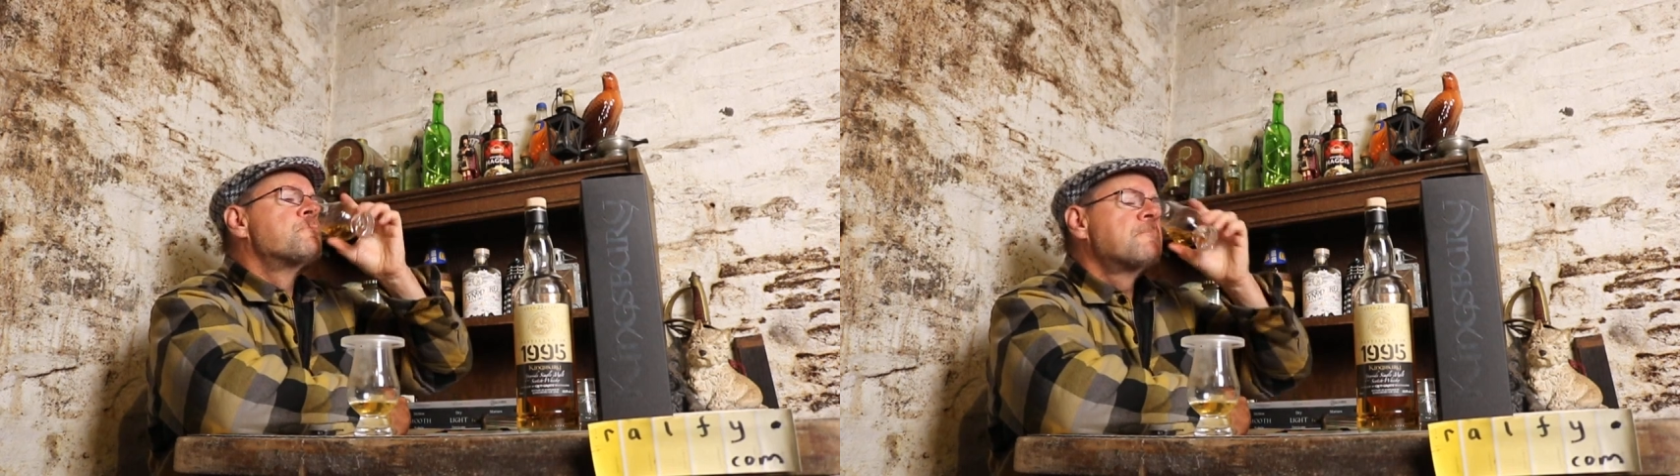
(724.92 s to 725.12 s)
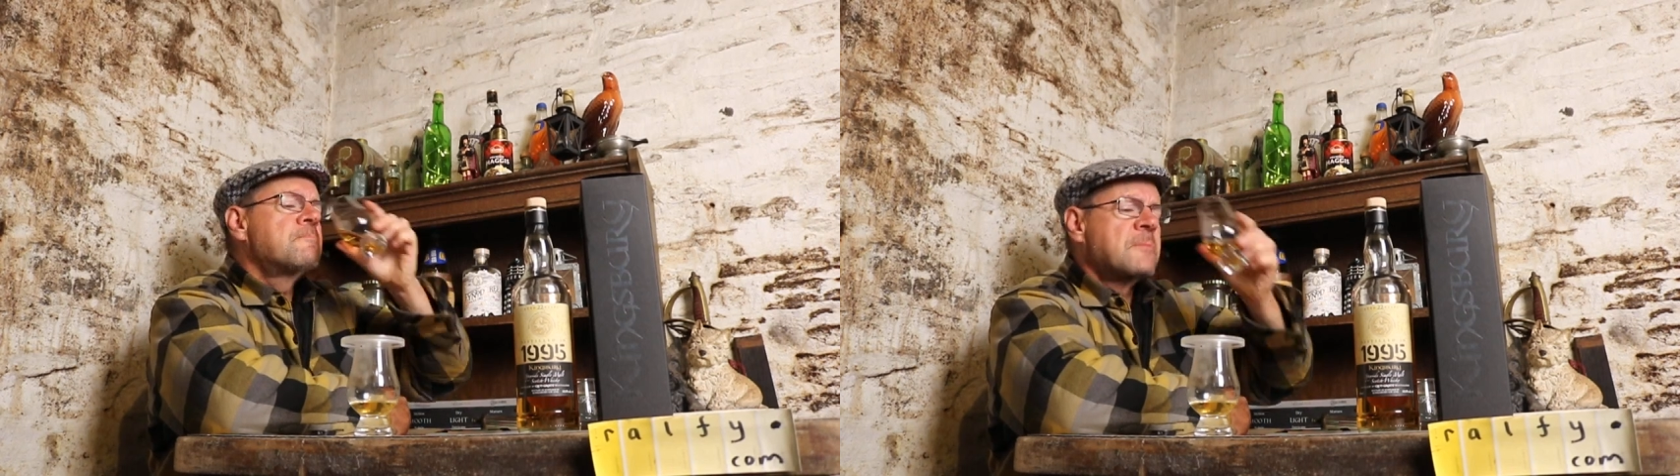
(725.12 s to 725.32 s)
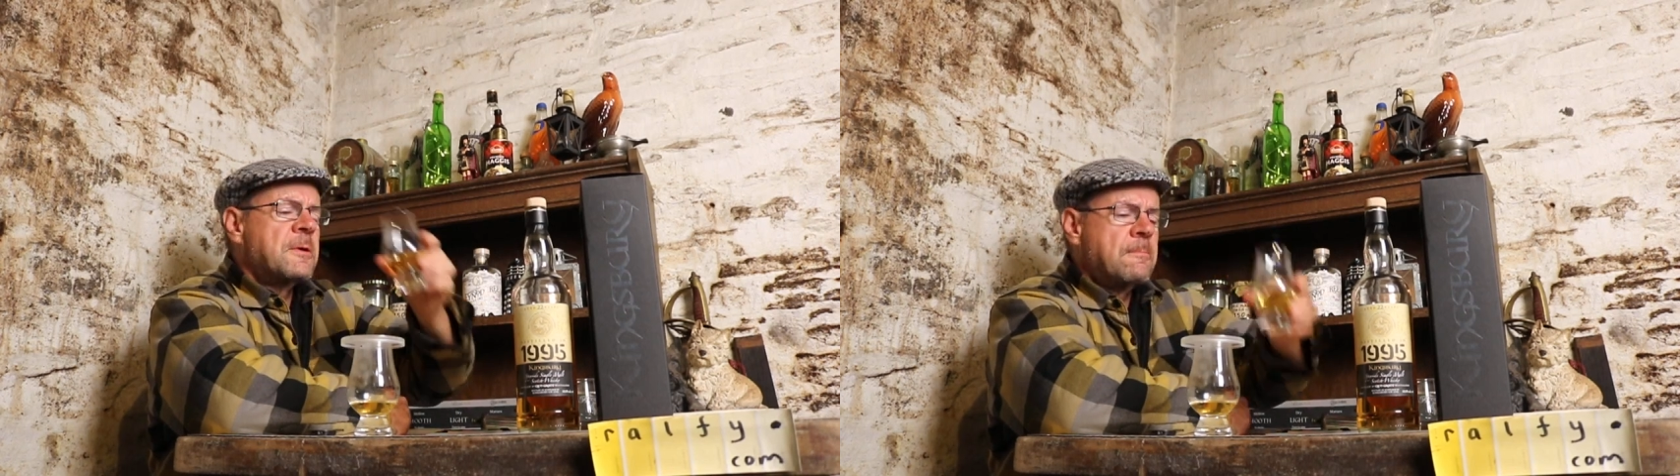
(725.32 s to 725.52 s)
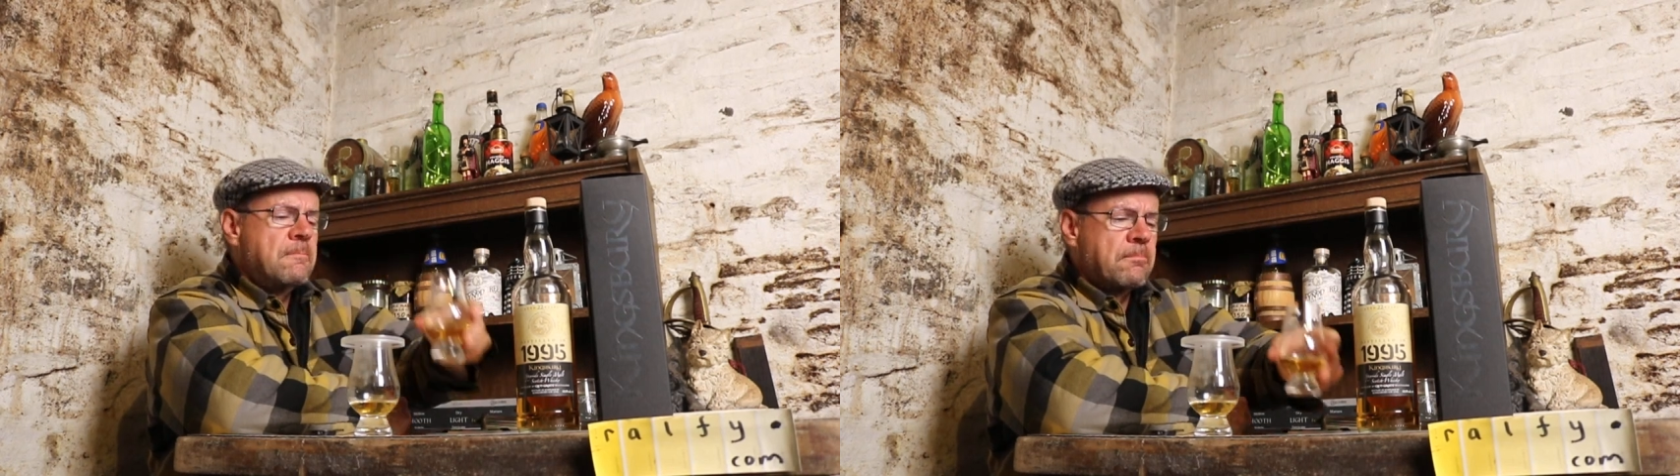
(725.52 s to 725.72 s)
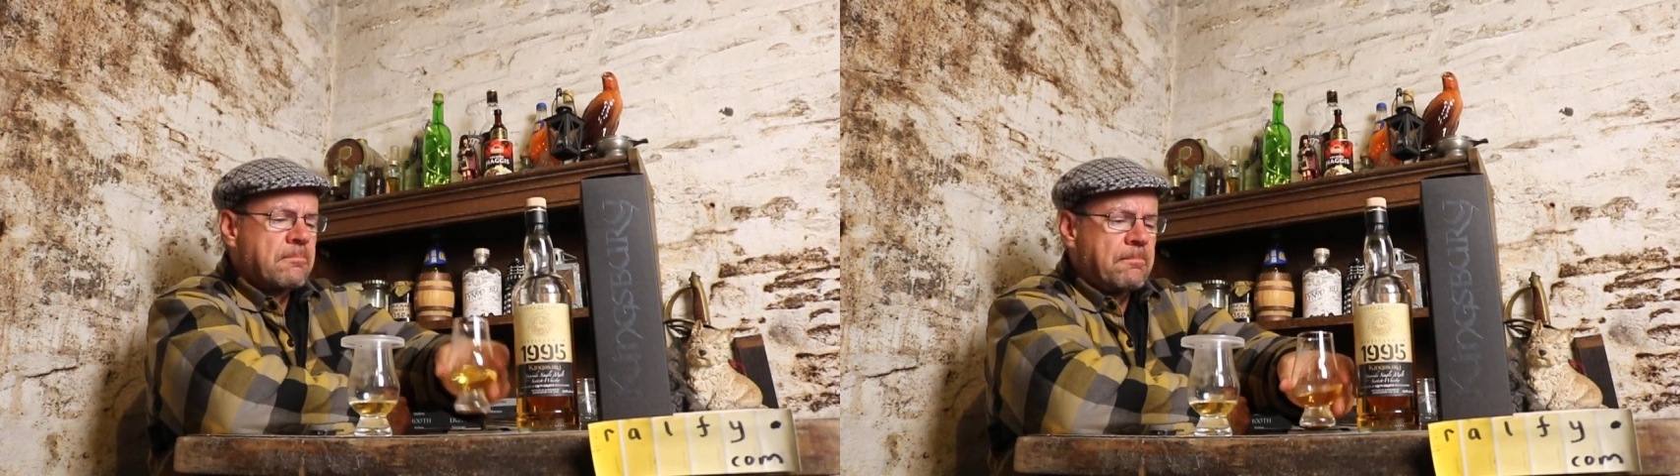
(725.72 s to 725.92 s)

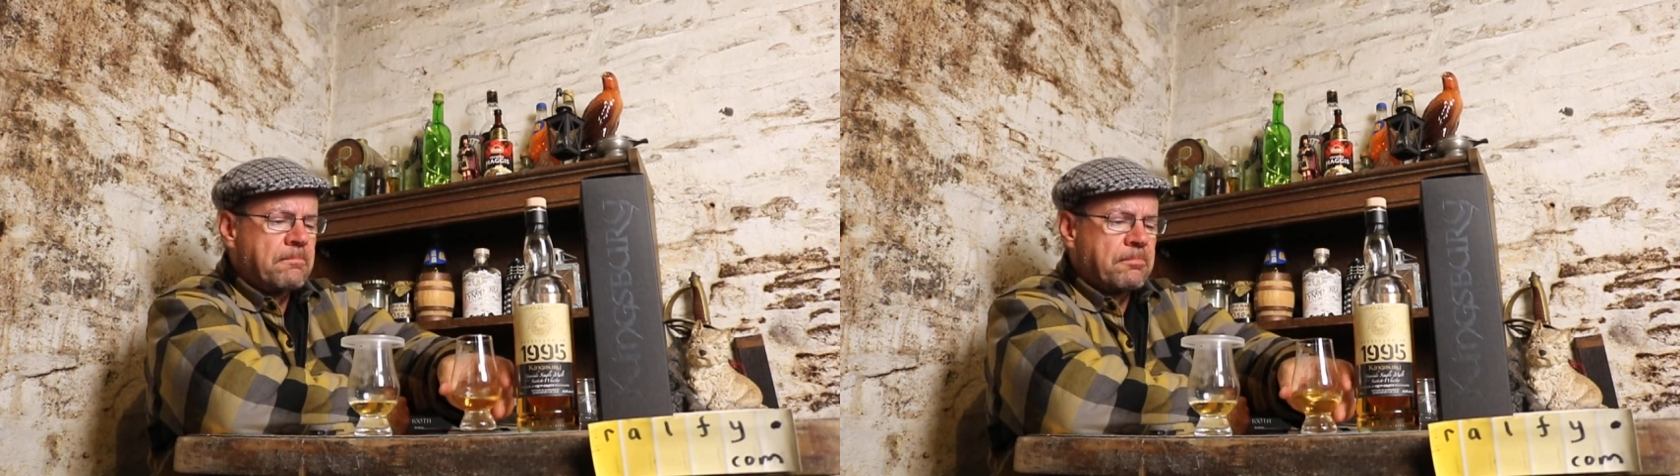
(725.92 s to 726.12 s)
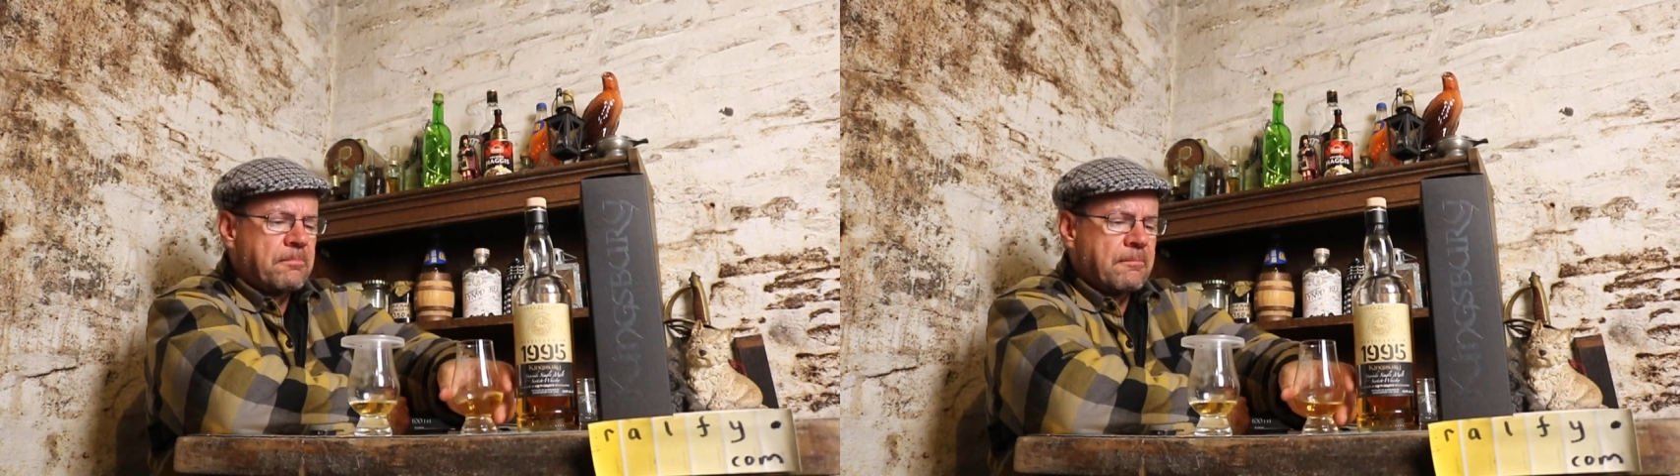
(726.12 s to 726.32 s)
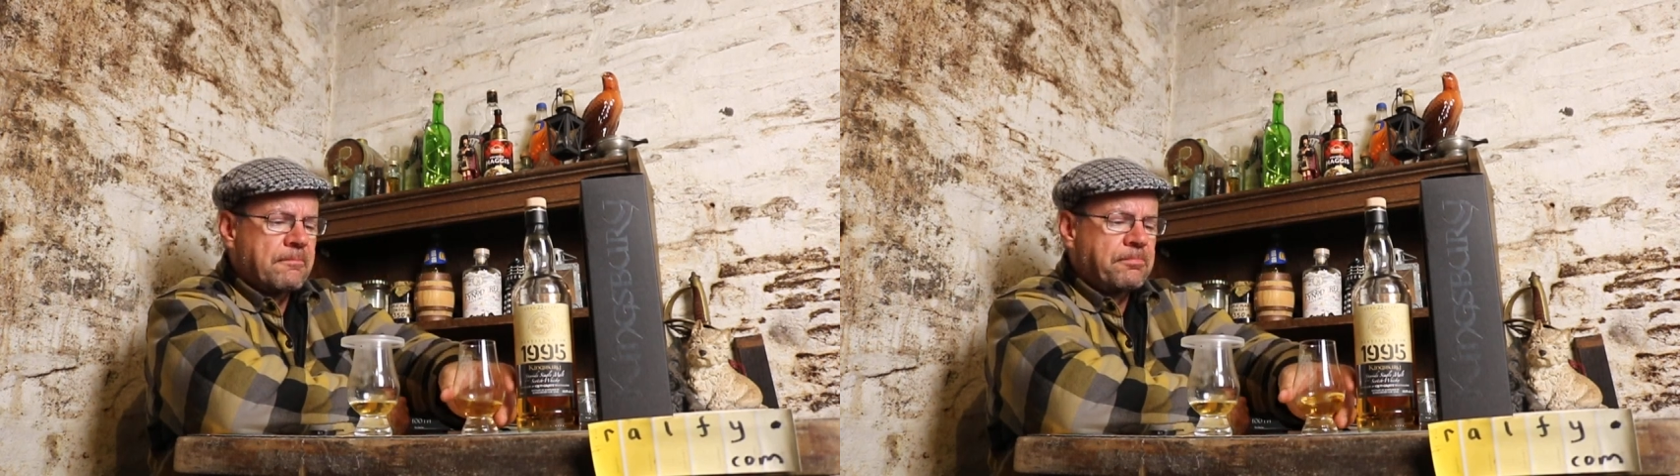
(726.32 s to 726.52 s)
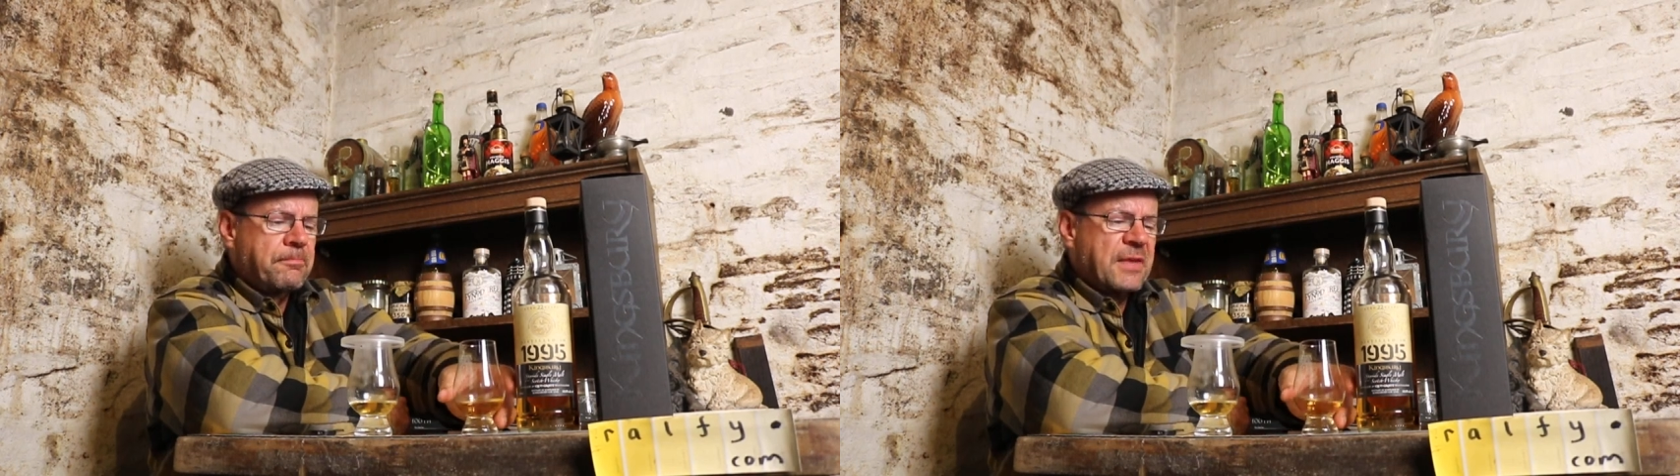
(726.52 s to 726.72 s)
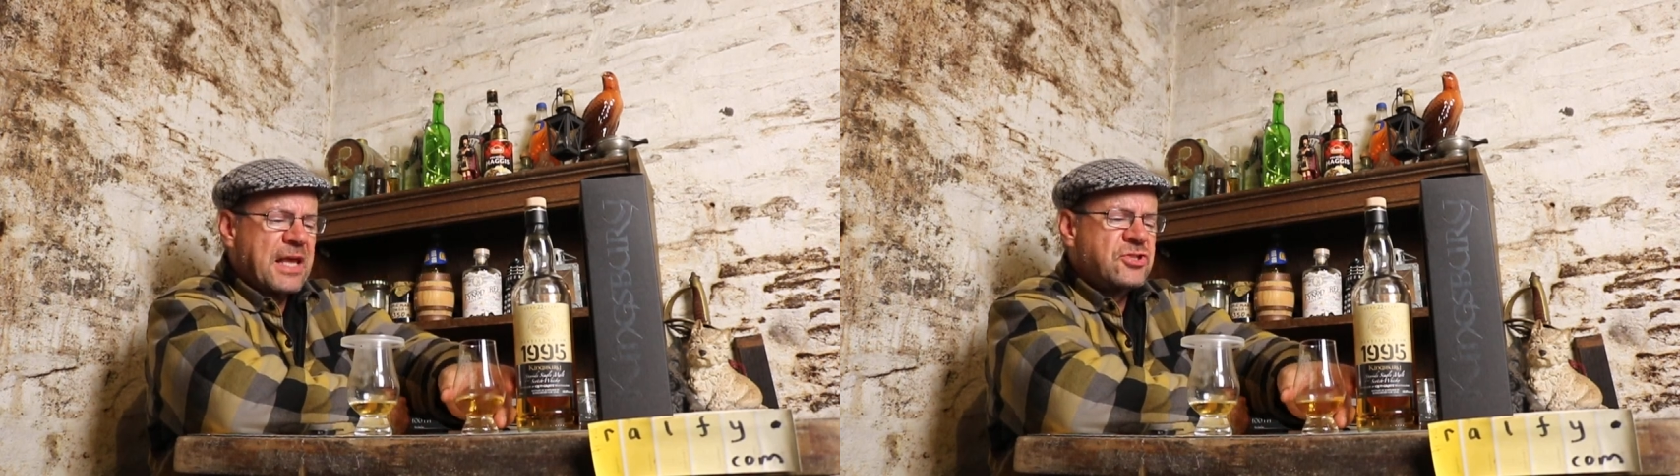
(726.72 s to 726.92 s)

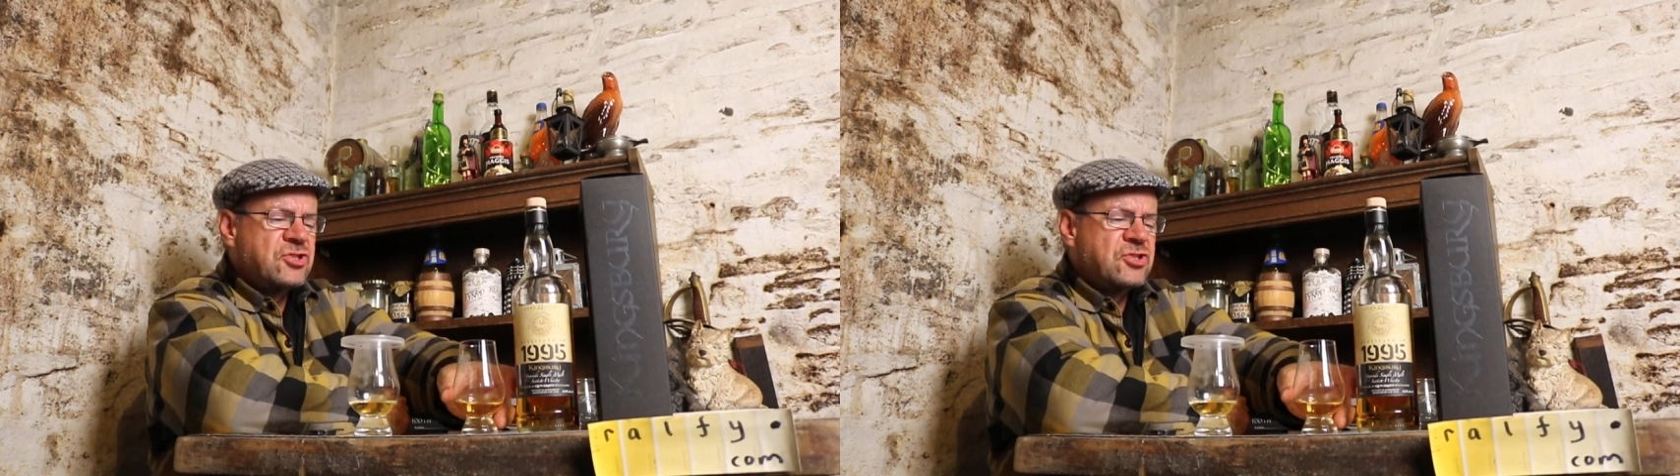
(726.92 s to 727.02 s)
It's